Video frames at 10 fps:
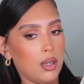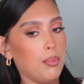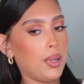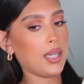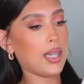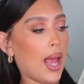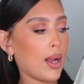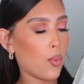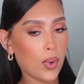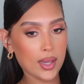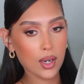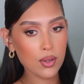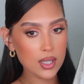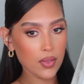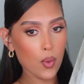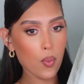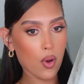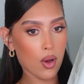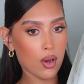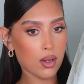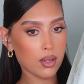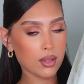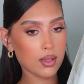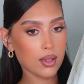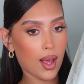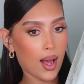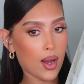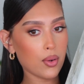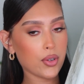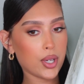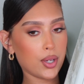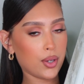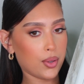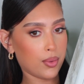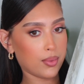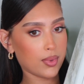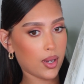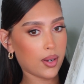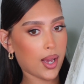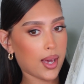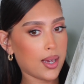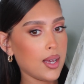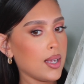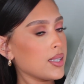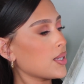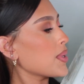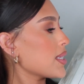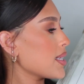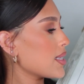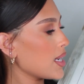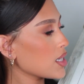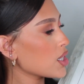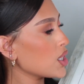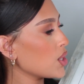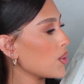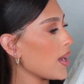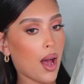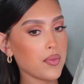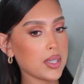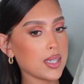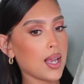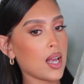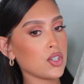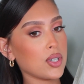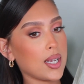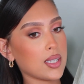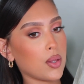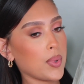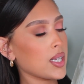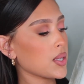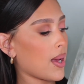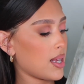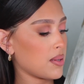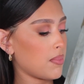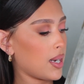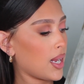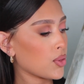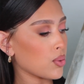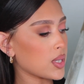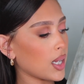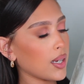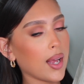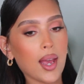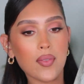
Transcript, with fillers: but like one that goes on the wall how cute, okay? So it says things to do. Obviously, it has your days of the week, so it has Monday through Sunday.